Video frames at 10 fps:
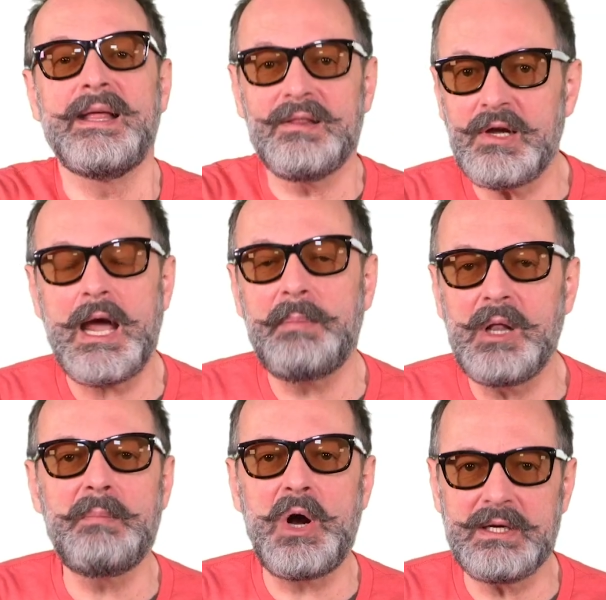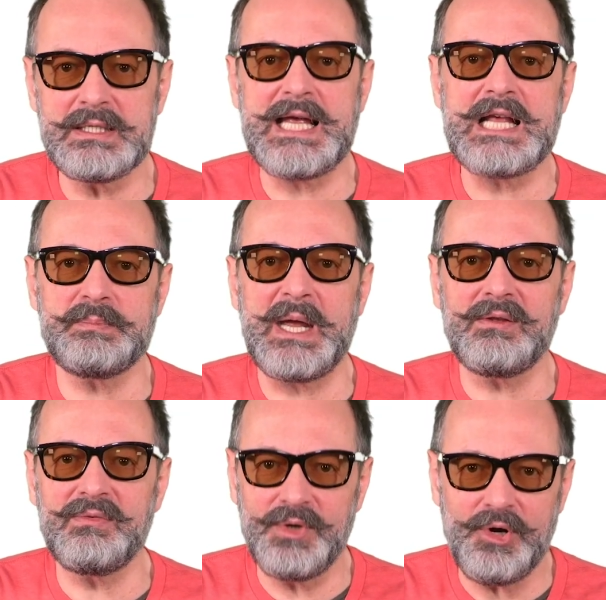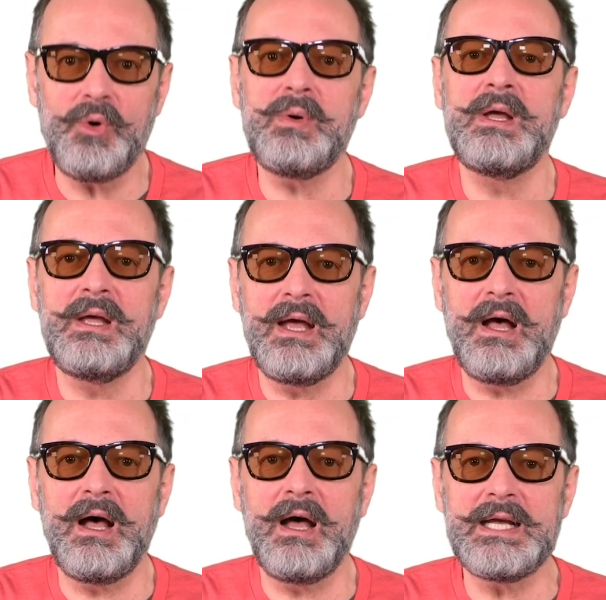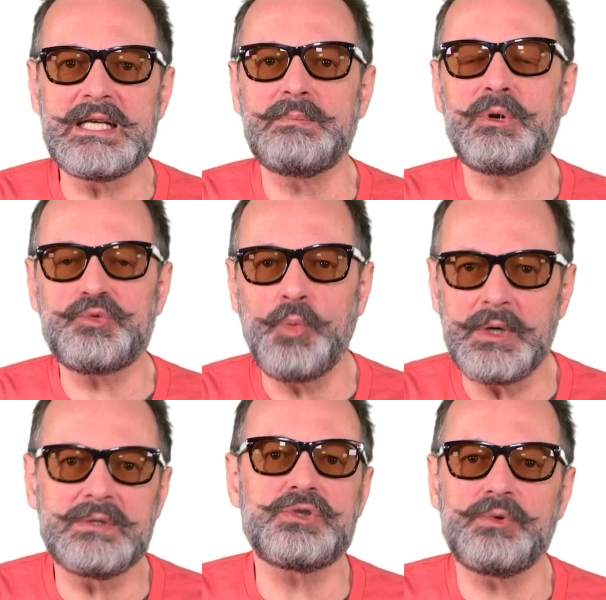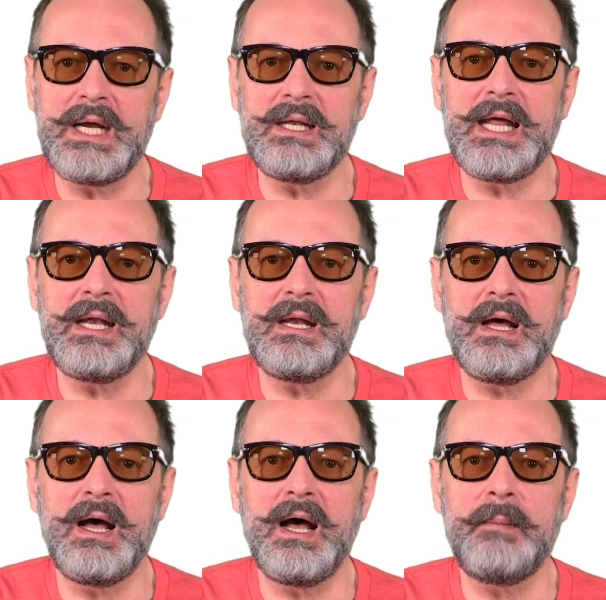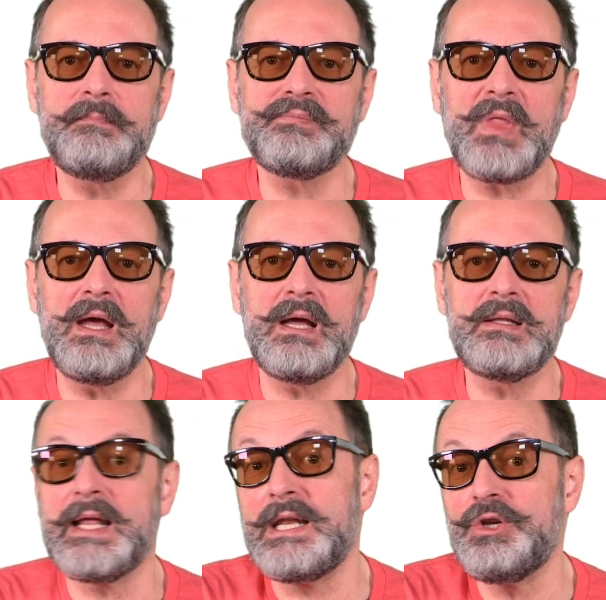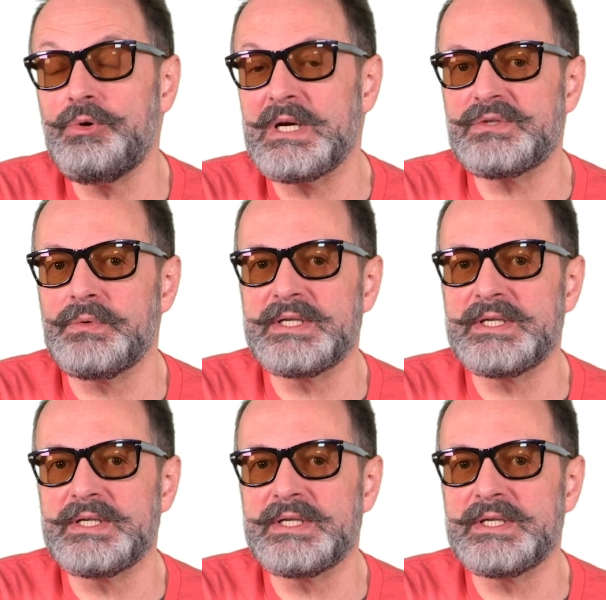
the capital markets aspect is much more constrained than in the US, for